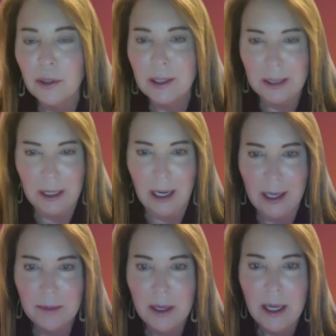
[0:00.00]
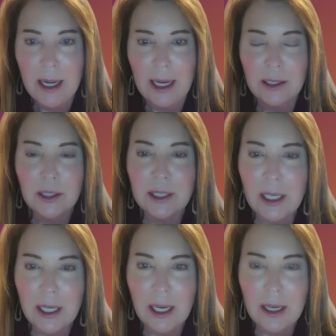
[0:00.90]
at the time and
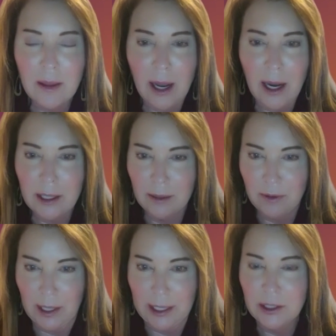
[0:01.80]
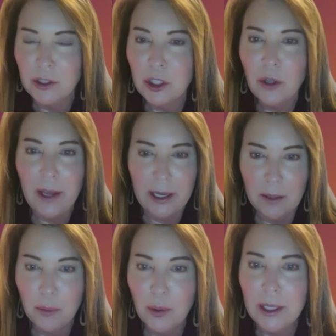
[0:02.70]
seeking that advice, that
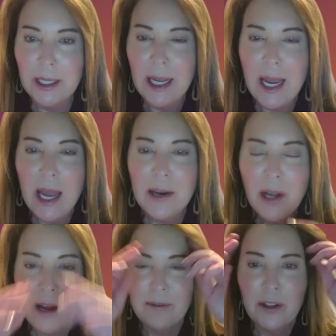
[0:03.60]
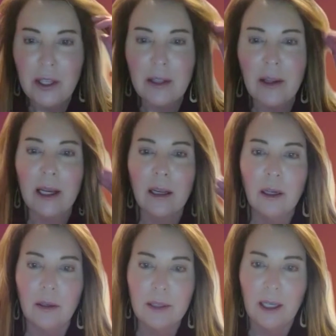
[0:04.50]
input, and not feeling like,
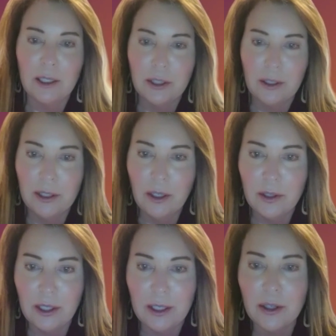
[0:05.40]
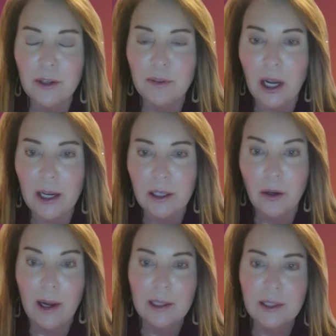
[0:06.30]
oh gosh, here you go, you've got to go
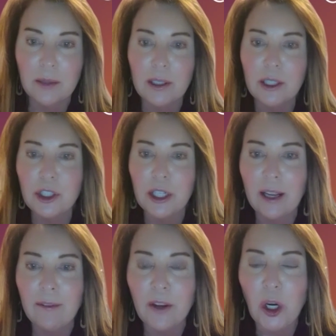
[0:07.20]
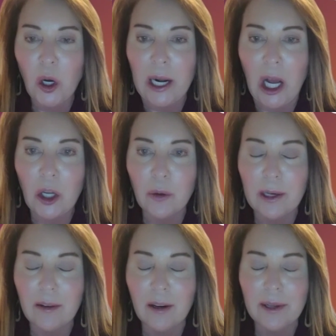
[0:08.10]
ask someone because you can't figure it out or
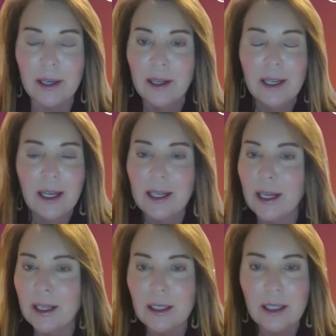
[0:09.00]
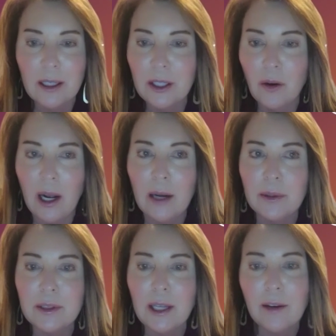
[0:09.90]
whatever. I'm like, again, I
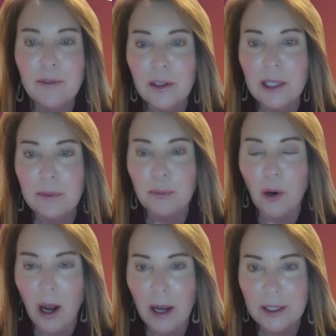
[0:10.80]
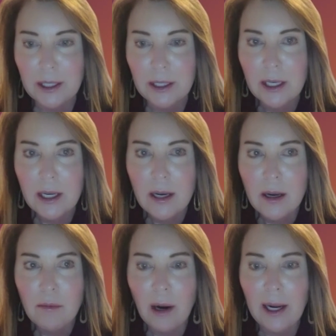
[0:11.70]
would definitely broaden
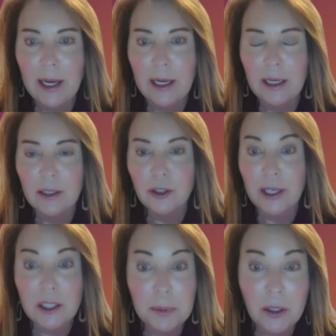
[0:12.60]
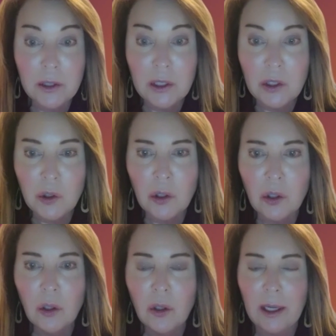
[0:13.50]
my transparency
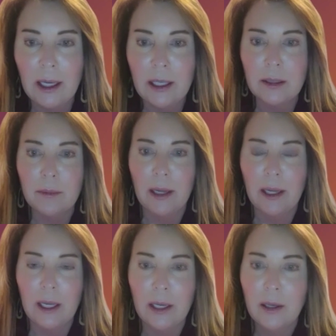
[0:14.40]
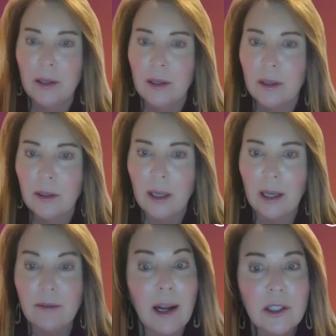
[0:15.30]
circle and my
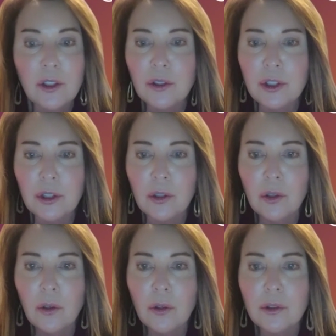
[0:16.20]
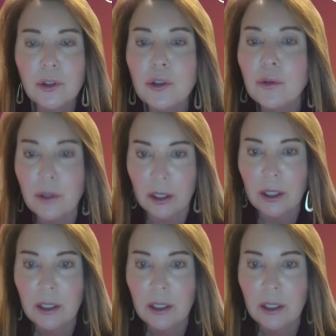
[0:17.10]
advisor circle sooner.